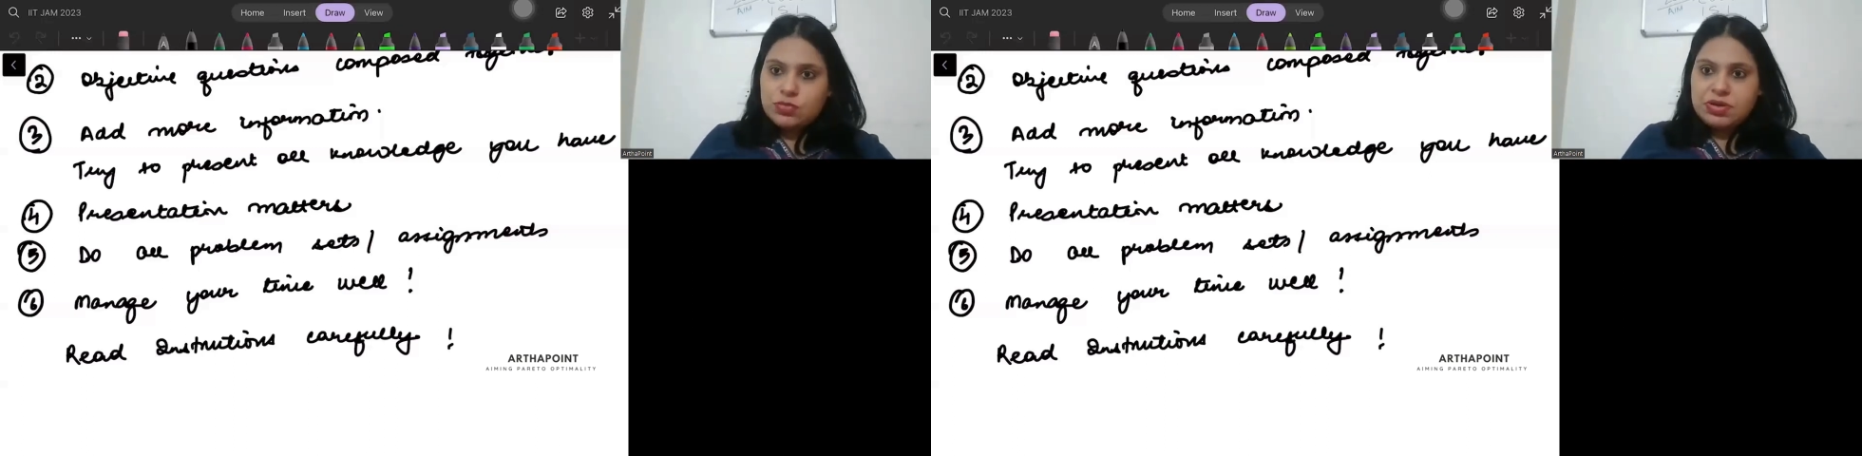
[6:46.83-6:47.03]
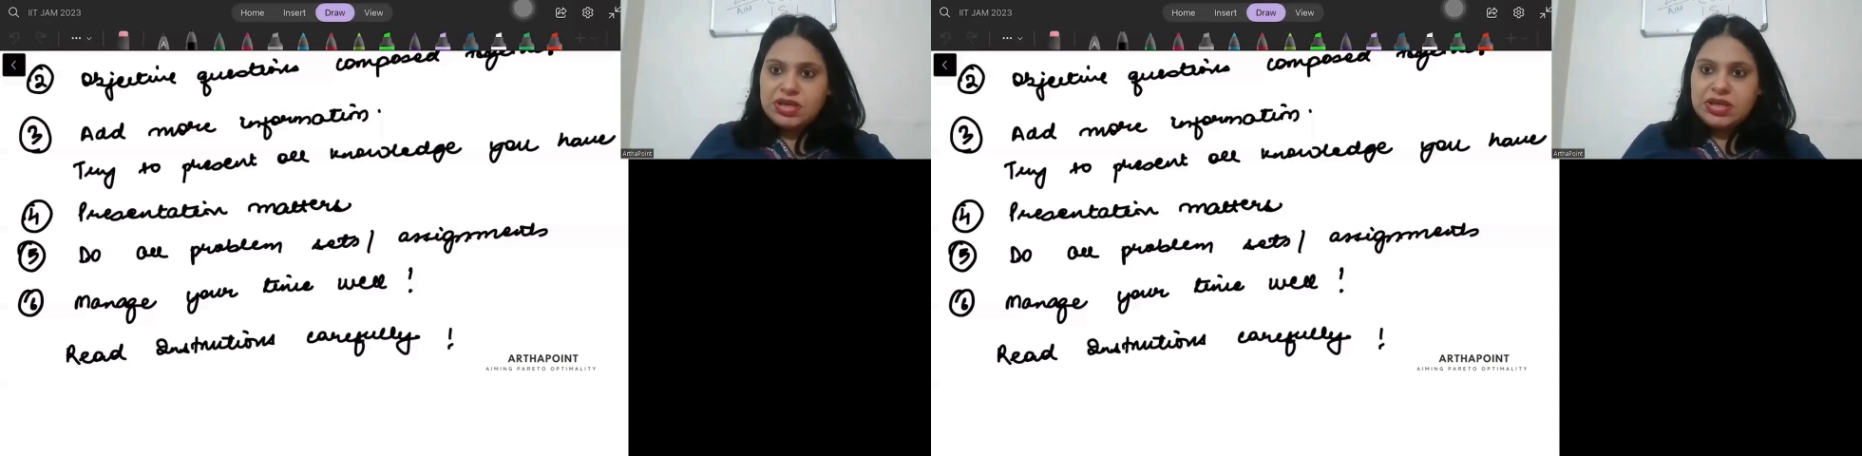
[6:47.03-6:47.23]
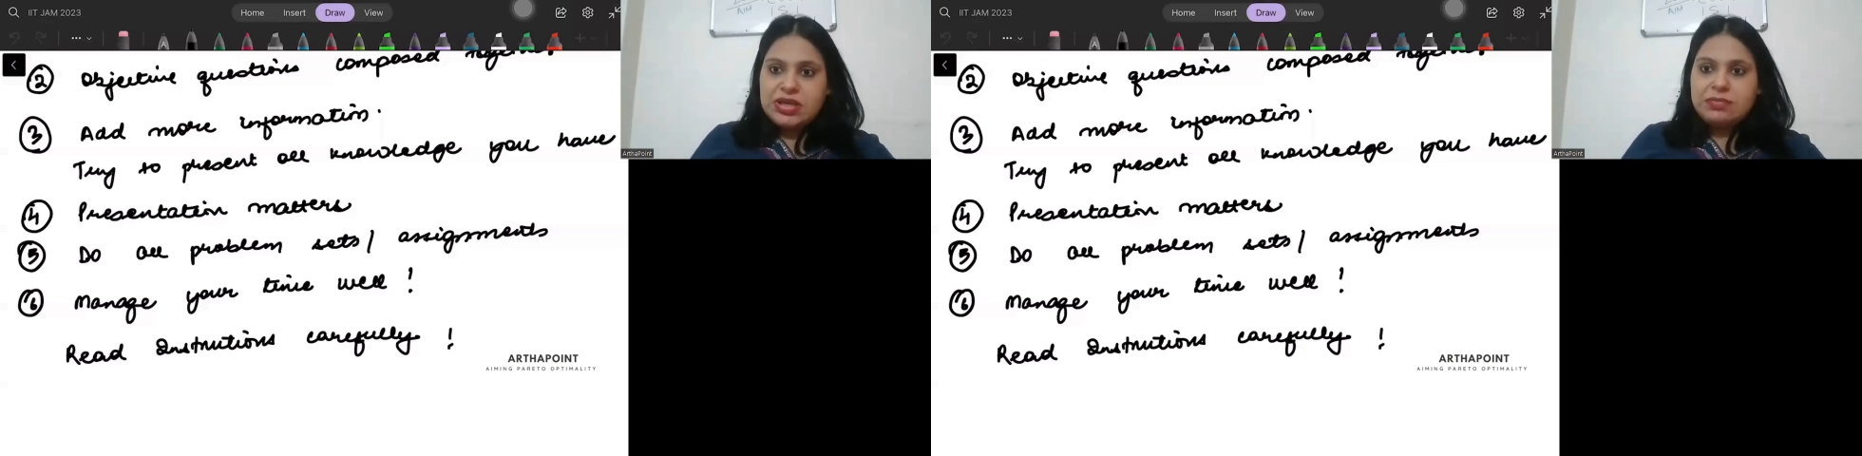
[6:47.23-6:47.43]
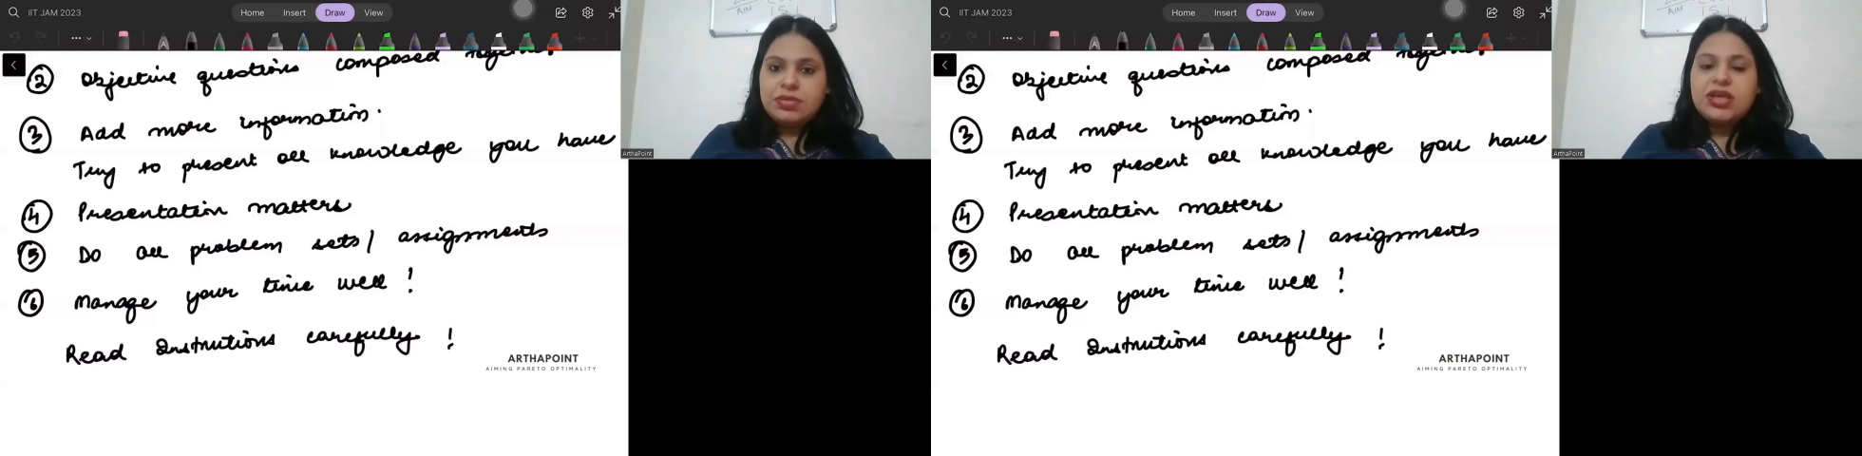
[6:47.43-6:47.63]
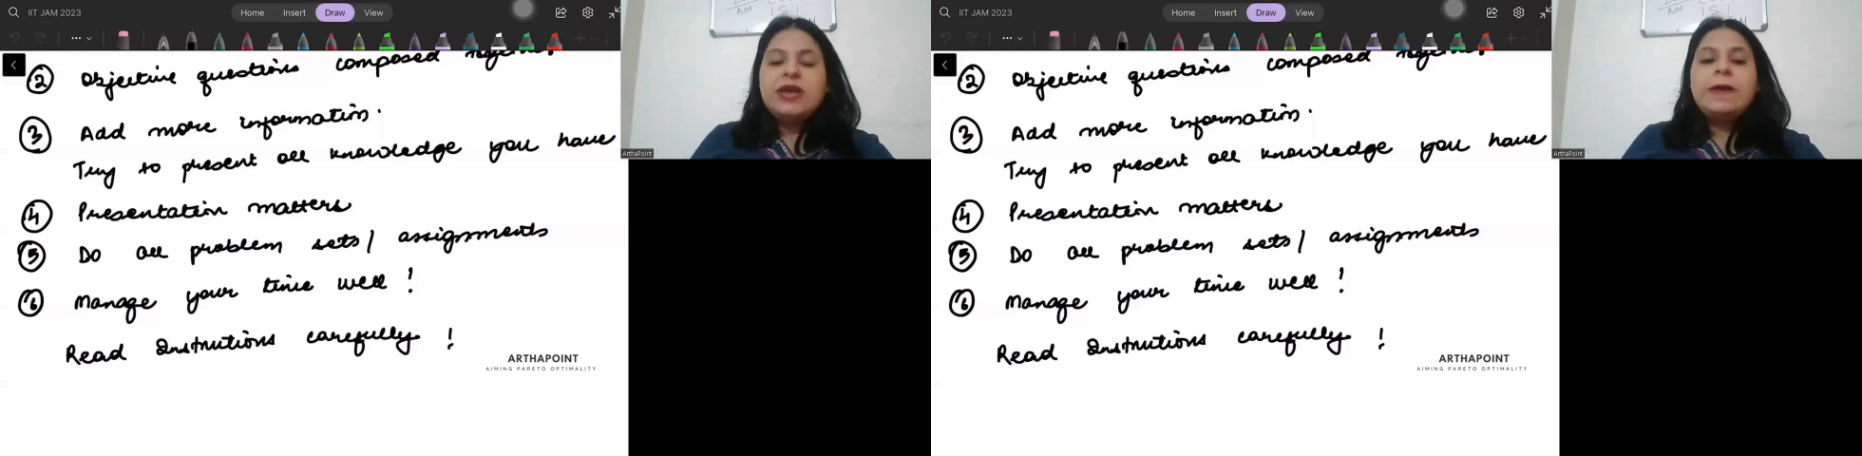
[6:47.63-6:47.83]
on
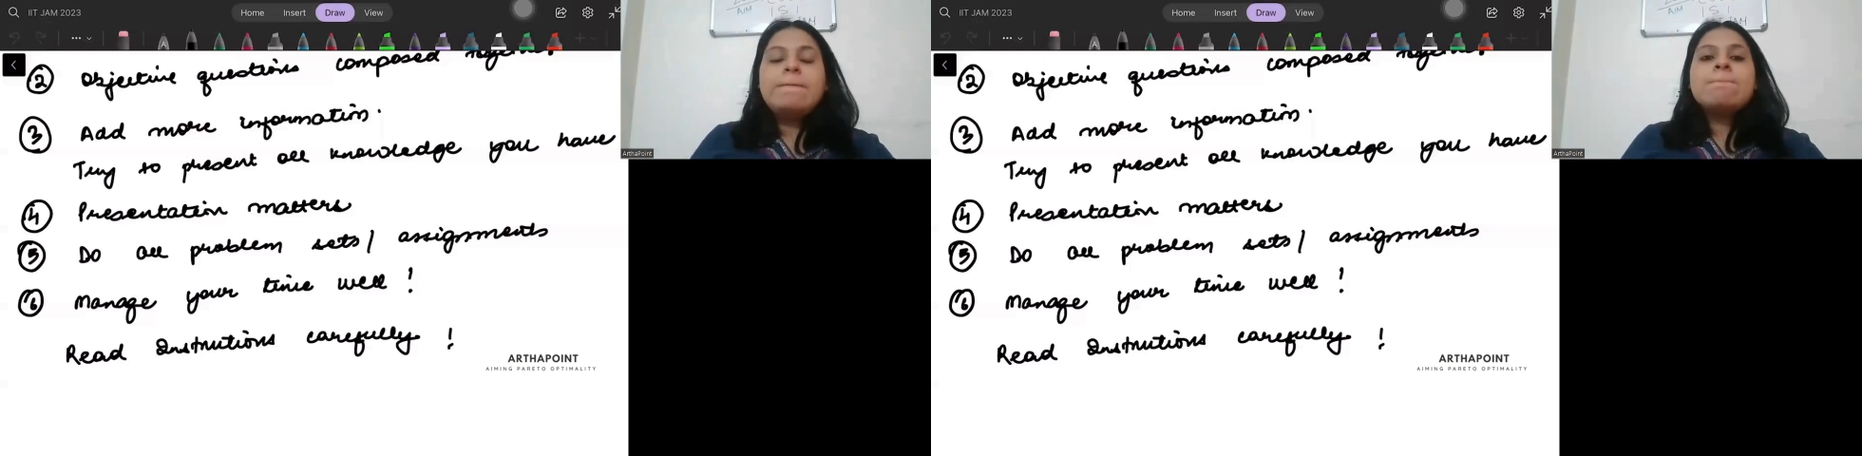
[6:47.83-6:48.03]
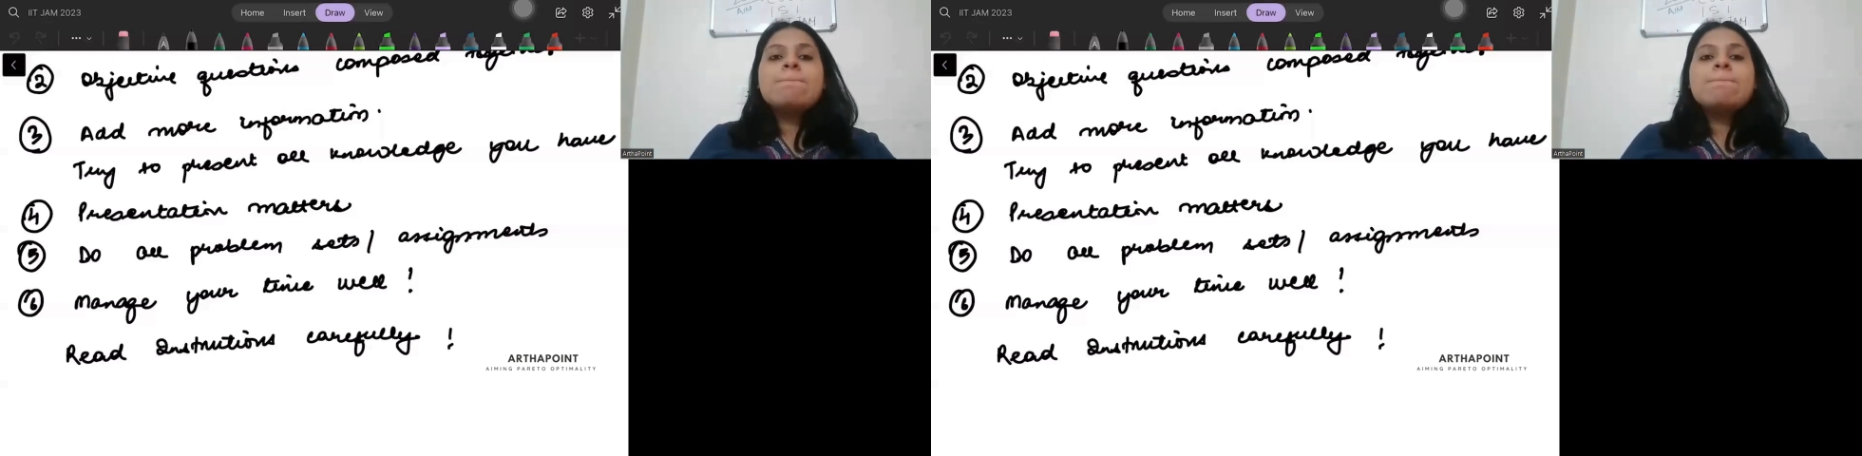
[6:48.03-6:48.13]
PEB.